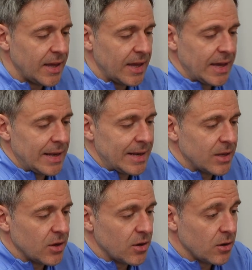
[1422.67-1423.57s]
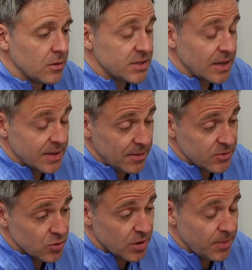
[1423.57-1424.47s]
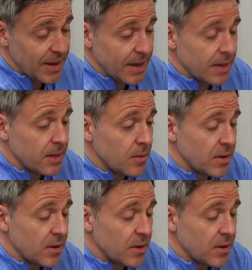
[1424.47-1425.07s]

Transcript: and sometimes to the back.